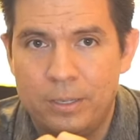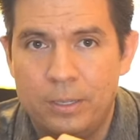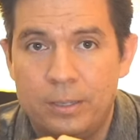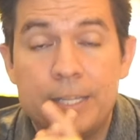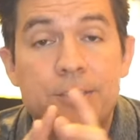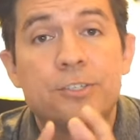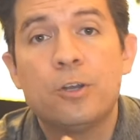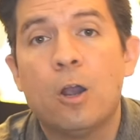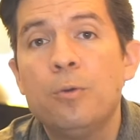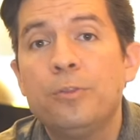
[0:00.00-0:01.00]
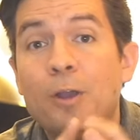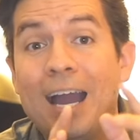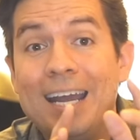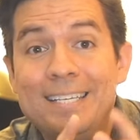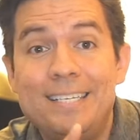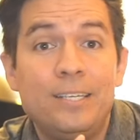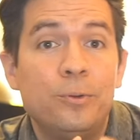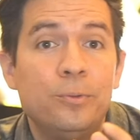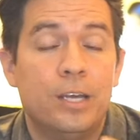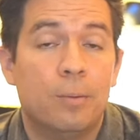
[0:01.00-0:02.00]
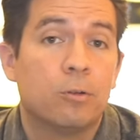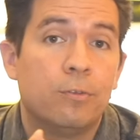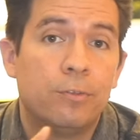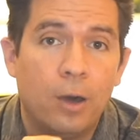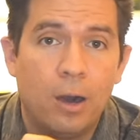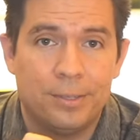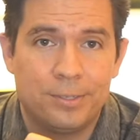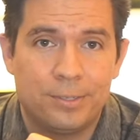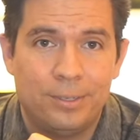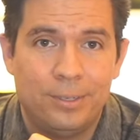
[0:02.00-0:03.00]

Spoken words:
let's start with your ideal number of thoughts.